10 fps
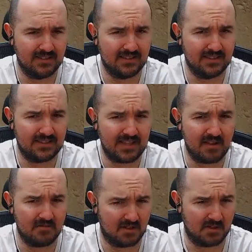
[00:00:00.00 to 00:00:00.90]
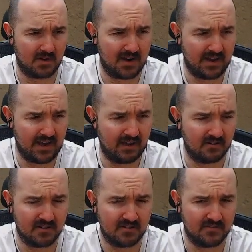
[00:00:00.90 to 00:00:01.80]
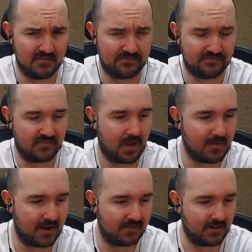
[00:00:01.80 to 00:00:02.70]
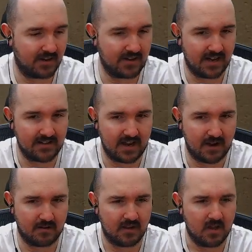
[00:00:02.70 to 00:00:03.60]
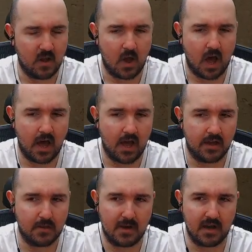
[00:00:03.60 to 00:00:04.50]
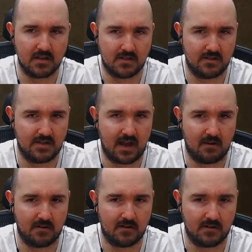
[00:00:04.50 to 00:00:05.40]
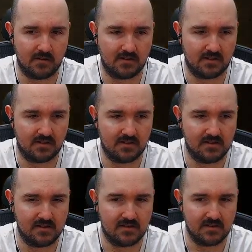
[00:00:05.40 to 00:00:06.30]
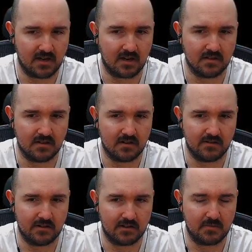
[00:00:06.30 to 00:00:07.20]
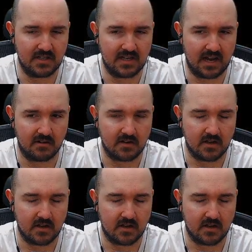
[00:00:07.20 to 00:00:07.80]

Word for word: The sounds are quite loud. I might have to crank that down. Uh, the master sound, because the, the guns are incredibly loud.